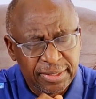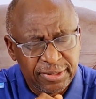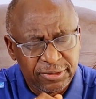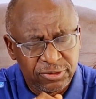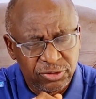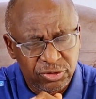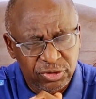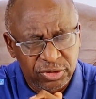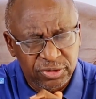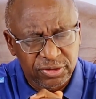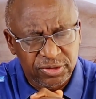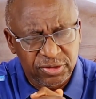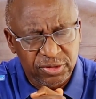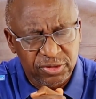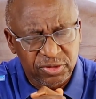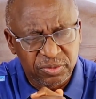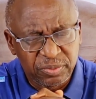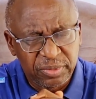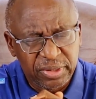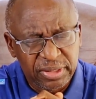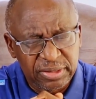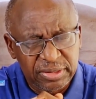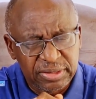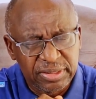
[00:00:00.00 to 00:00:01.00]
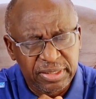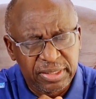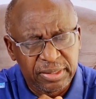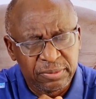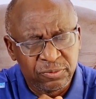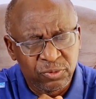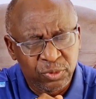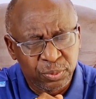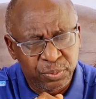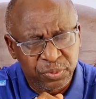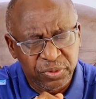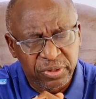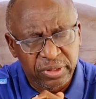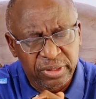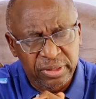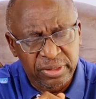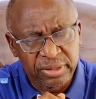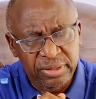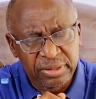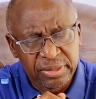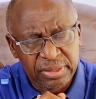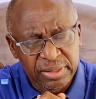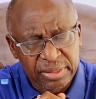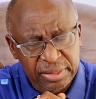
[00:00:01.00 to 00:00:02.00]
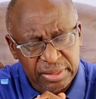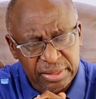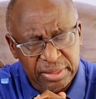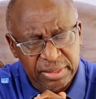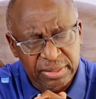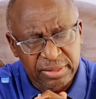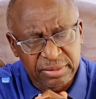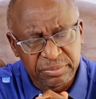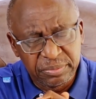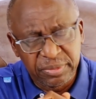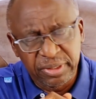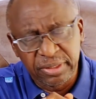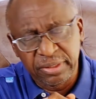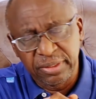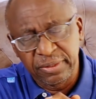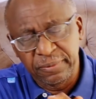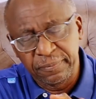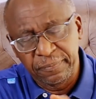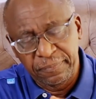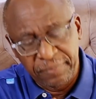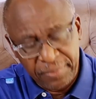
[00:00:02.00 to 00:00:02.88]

In Jesus' mighty name we pray. Amen.